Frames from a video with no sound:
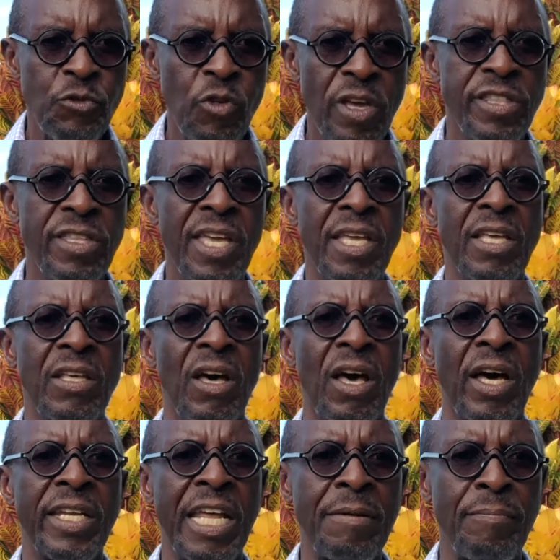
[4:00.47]
trusting
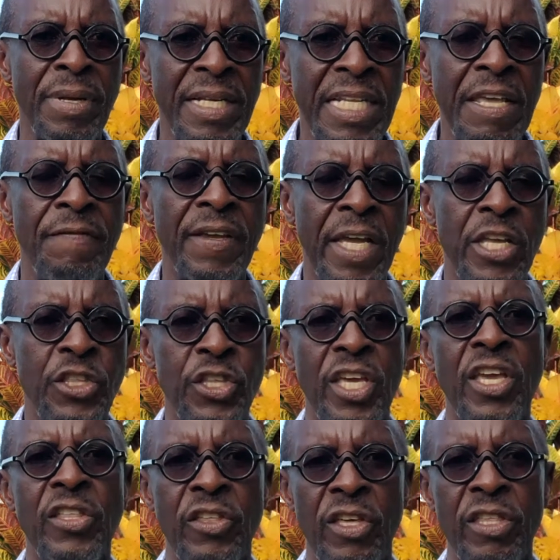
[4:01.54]
God and believing in
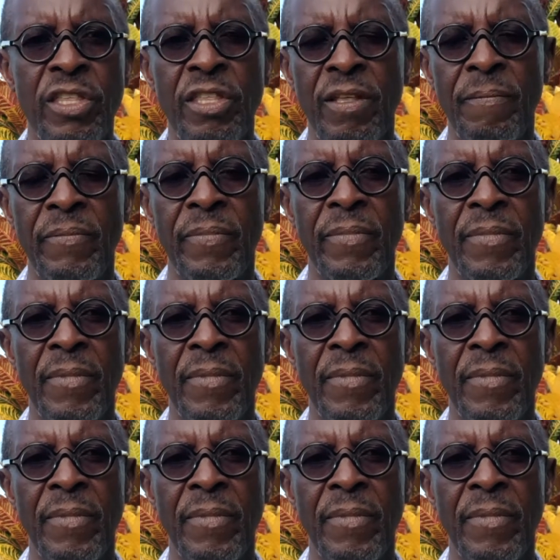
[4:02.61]
Jesus.